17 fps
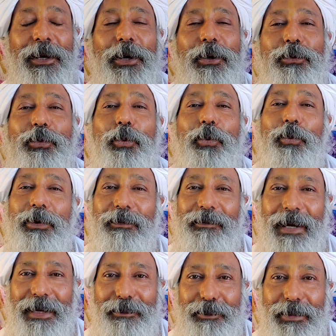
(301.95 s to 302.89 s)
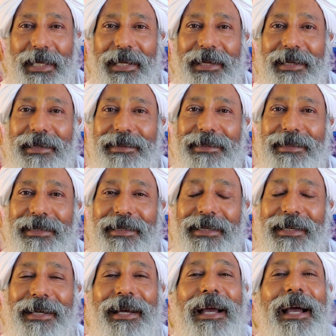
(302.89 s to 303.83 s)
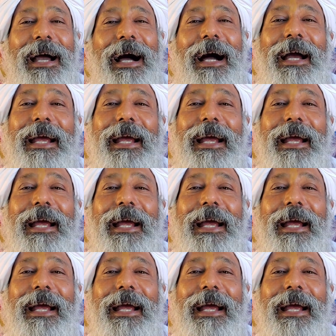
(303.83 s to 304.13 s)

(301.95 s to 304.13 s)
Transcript: So, divine beings, I